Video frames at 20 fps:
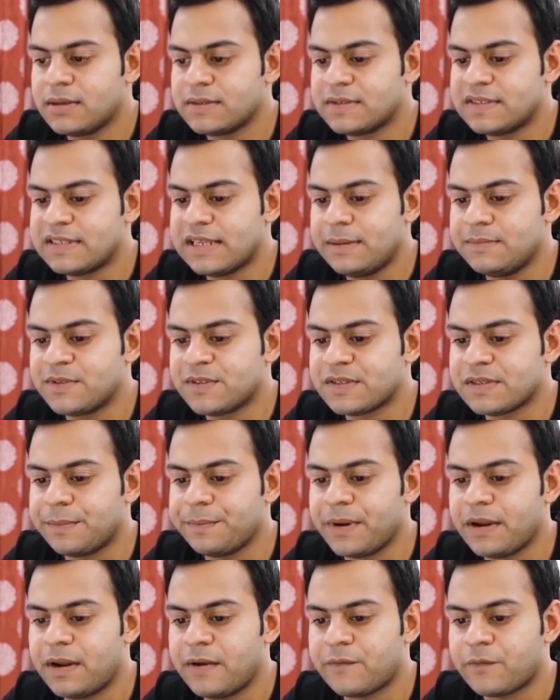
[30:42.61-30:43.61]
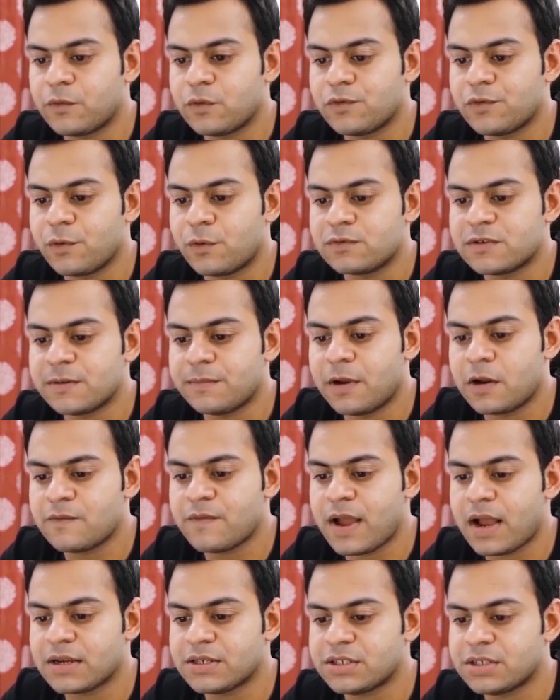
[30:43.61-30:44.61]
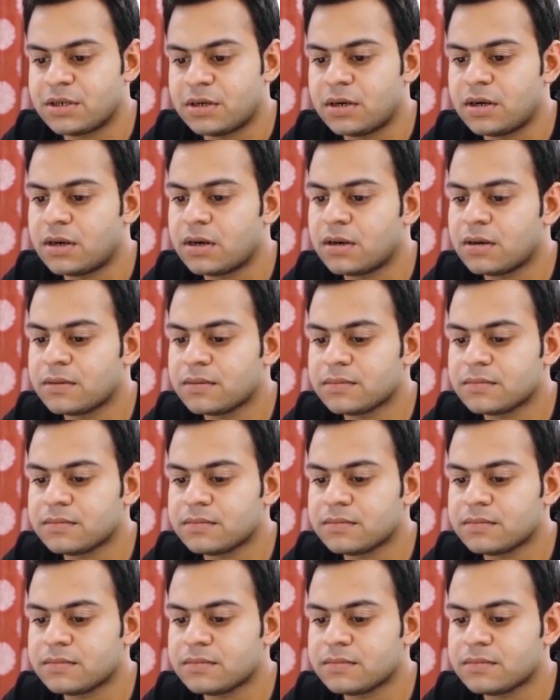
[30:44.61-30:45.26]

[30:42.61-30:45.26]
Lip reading: Seems simple enough to source and manufacture.